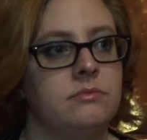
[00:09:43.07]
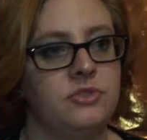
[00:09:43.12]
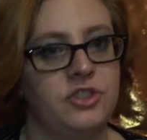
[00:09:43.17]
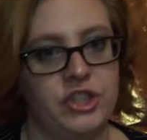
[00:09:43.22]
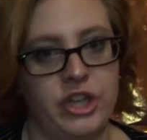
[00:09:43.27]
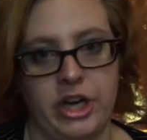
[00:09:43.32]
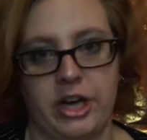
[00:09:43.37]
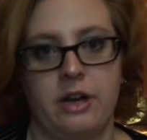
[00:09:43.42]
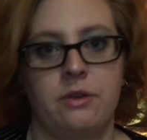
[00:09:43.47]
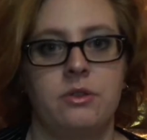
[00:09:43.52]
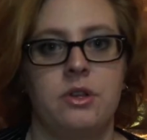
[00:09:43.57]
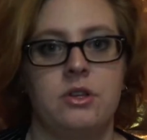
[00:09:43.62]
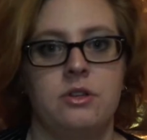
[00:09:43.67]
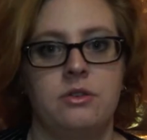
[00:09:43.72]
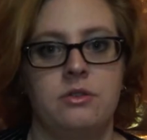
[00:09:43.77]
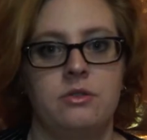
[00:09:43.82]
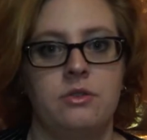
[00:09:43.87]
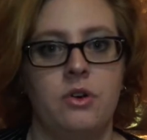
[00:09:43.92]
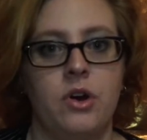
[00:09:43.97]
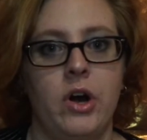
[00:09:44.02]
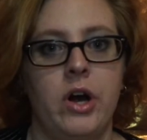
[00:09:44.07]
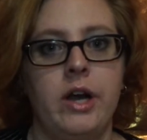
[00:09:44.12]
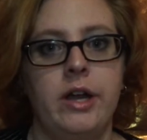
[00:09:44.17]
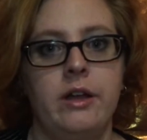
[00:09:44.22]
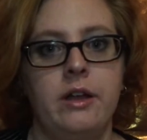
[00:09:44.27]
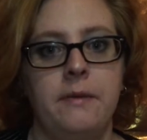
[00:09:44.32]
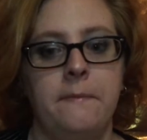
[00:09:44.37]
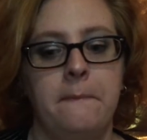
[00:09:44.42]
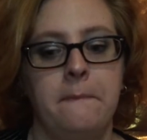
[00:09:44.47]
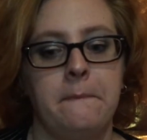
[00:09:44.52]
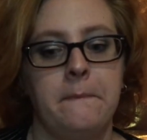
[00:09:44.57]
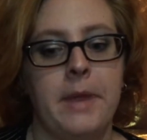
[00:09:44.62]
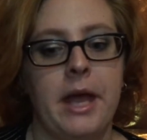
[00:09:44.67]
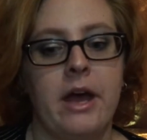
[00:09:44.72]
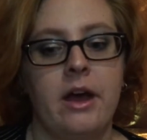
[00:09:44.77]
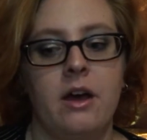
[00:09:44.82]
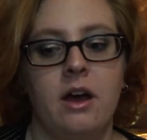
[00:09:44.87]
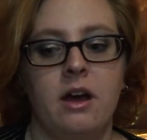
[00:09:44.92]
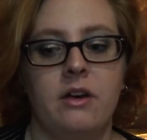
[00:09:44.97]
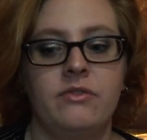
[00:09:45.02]
check out the tutorial
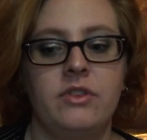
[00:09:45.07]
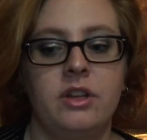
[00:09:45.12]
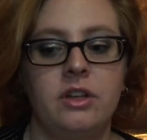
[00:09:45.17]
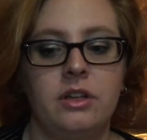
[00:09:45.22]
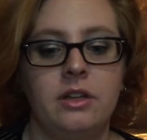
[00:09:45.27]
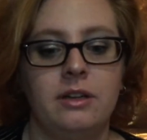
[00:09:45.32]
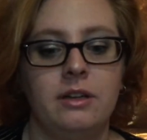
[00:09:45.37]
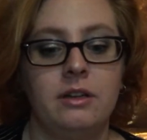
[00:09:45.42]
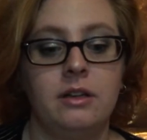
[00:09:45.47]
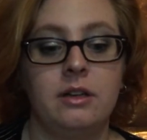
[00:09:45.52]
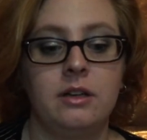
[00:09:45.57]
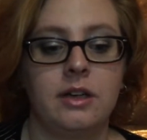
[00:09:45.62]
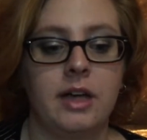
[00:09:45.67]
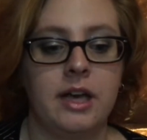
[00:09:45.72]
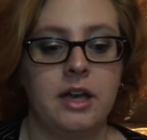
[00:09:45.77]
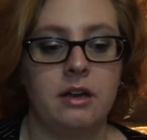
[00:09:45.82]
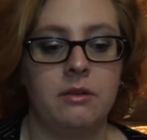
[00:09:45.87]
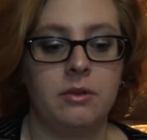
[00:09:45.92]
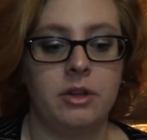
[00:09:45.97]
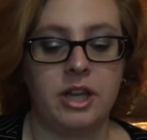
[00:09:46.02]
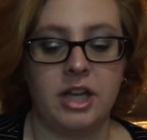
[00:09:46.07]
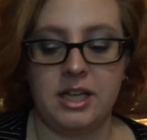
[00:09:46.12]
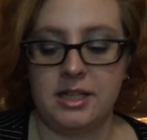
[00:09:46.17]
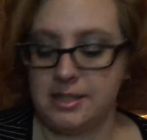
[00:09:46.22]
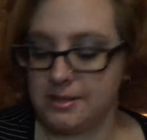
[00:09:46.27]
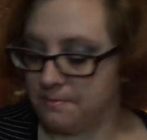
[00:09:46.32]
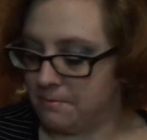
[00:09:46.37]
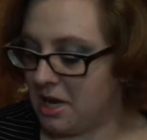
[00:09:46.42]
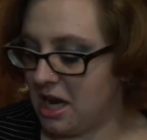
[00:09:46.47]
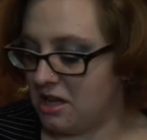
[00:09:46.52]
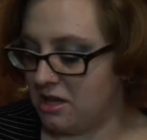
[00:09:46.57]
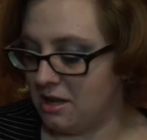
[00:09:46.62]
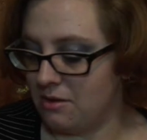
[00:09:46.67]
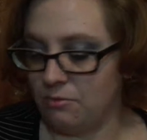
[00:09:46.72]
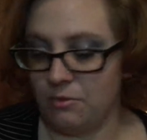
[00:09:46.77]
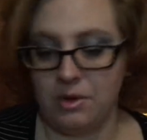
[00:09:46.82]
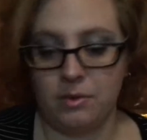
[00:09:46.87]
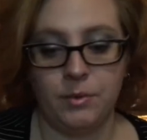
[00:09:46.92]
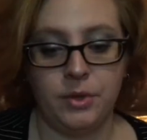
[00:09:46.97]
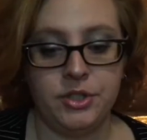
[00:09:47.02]
of the little look I did with this, and
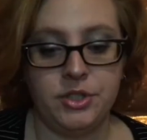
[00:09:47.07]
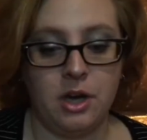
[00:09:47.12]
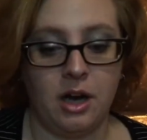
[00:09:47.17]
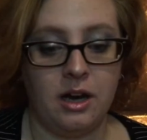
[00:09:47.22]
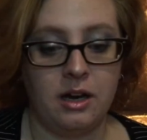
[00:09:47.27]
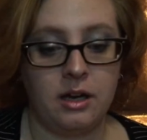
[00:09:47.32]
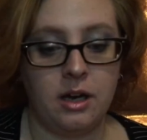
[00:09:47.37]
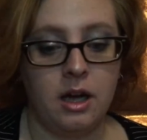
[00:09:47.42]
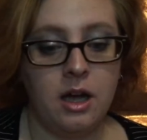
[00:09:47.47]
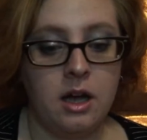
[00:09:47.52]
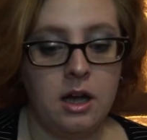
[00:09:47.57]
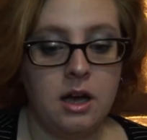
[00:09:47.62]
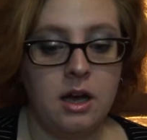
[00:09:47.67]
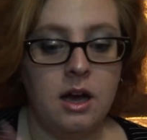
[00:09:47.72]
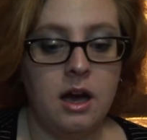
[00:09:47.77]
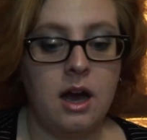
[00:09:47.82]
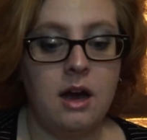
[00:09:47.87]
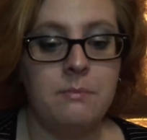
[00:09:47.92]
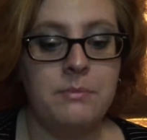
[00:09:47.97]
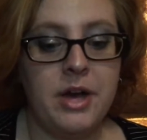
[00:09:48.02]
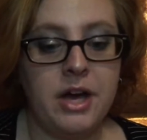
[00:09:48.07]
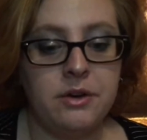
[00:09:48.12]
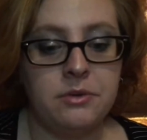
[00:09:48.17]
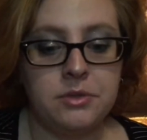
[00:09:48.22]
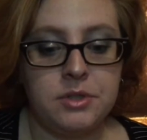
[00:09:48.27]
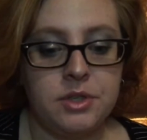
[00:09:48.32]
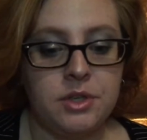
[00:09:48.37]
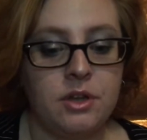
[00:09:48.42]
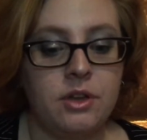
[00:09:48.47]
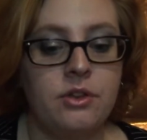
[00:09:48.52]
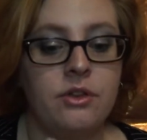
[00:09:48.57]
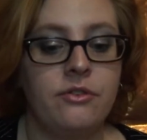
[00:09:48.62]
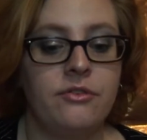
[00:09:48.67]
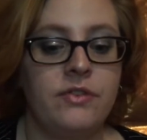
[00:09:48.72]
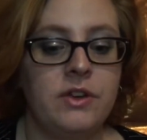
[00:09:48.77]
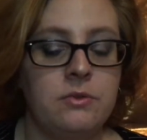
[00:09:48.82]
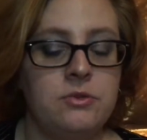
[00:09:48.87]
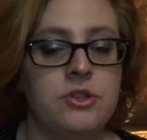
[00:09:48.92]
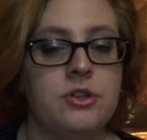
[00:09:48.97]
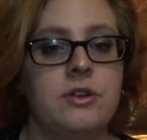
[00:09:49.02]
then we will talk about the
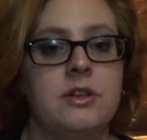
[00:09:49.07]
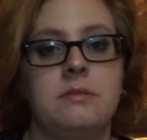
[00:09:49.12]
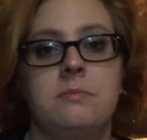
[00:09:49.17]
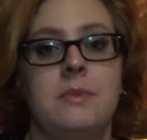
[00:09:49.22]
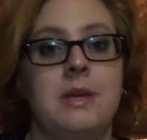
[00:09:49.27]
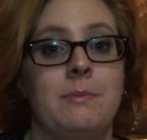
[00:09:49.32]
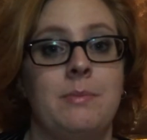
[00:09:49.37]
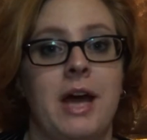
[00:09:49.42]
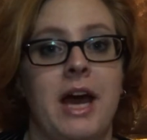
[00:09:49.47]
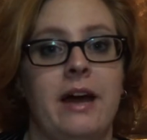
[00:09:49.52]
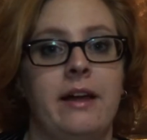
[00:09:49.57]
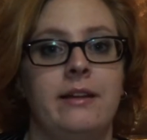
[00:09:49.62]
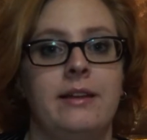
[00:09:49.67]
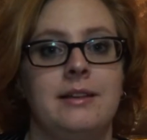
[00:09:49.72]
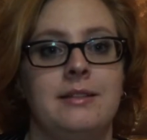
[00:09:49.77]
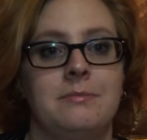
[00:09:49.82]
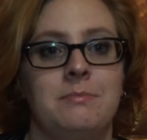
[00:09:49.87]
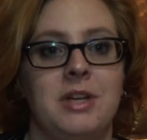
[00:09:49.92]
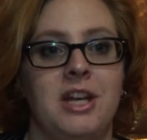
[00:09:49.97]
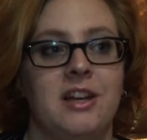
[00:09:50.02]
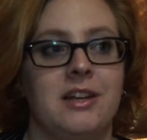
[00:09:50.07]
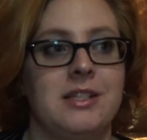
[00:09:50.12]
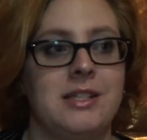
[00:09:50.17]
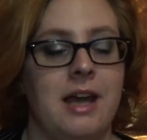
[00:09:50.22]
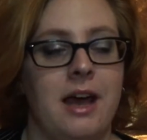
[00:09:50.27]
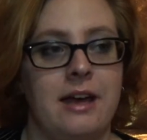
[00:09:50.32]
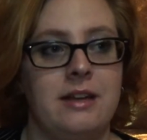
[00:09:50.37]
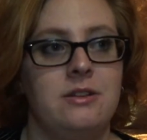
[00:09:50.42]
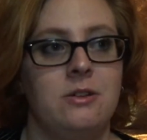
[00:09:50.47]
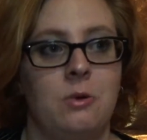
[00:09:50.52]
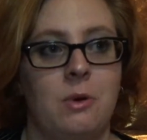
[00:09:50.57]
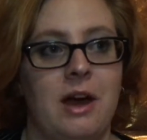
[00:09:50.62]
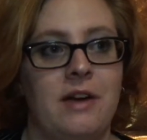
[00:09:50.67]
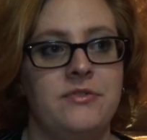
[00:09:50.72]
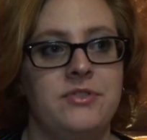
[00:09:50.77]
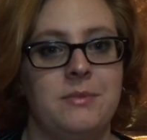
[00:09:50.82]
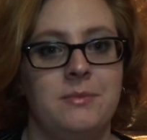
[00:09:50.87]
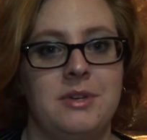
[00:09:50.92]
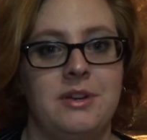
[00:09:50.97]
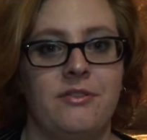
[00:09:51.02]
Future Is Me palette, because I do
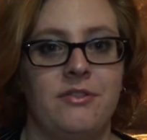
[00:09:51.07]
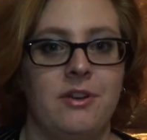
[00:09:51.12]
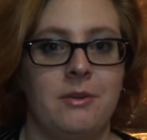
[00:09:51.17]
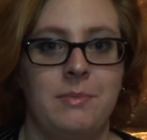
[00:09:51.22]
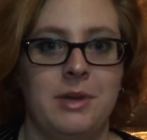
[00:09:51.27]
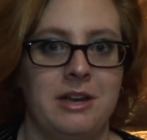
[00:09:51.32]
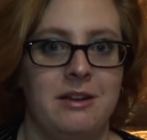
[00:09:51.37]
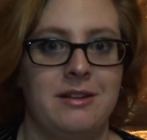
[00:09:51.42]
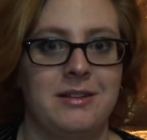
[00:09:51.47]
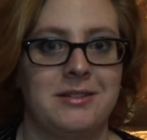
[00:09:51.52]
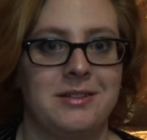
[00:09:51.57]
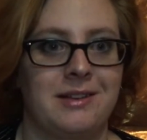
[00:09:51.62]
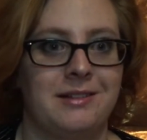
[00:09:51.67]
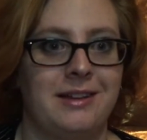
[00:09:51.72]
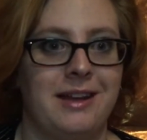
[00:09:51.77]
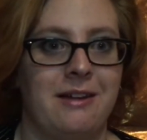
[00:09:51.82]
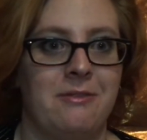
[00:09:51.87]
have some different opinions on